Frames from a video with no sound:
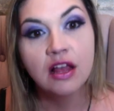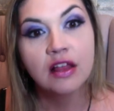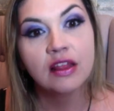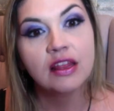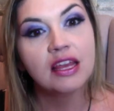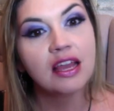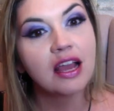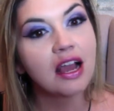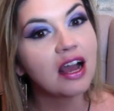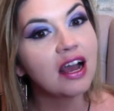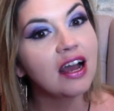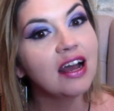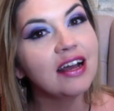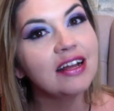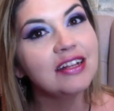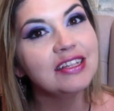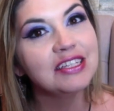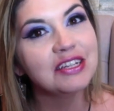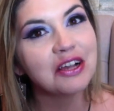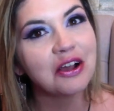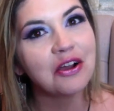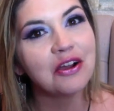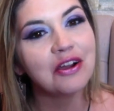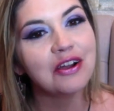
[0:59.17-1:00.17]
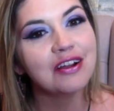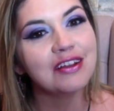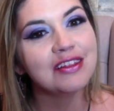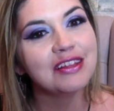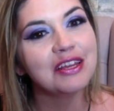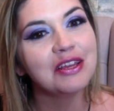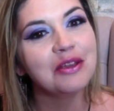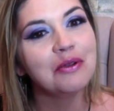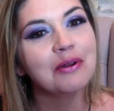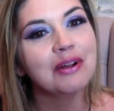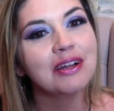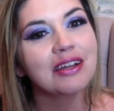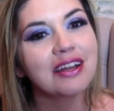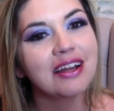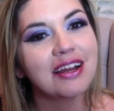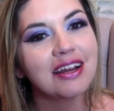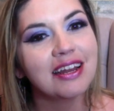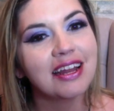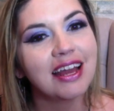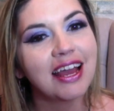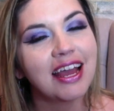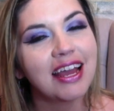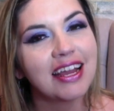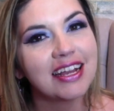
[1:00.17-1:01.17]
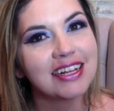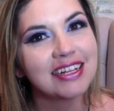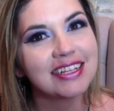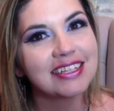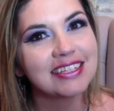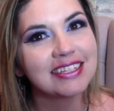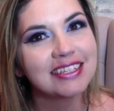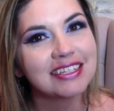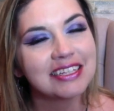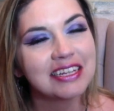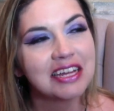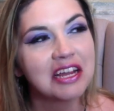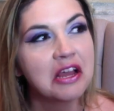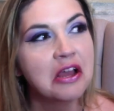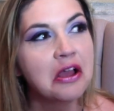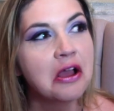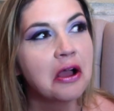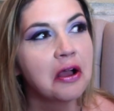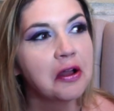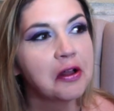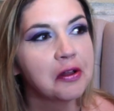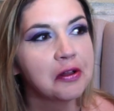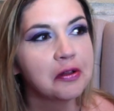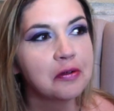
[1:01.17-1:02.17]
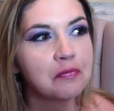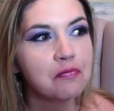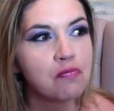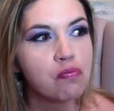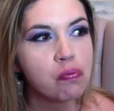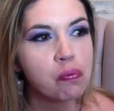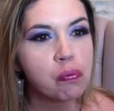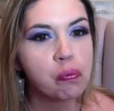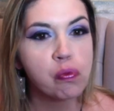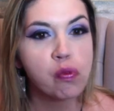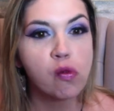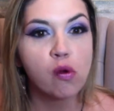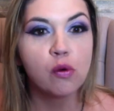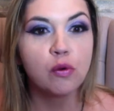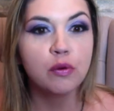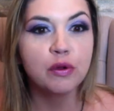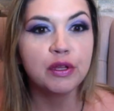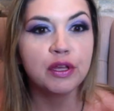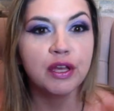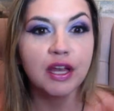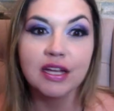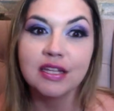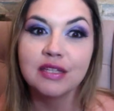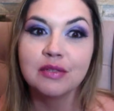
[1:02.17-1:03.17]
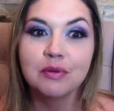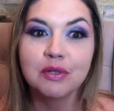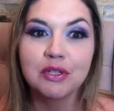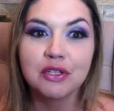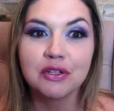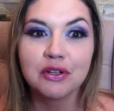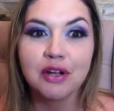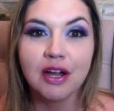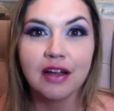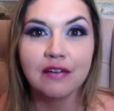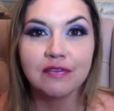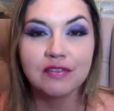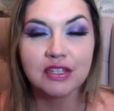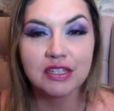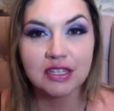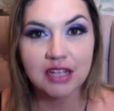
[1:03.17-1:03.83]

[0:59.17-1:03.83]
the odds are that you are not hexed. Yes, witchcraft is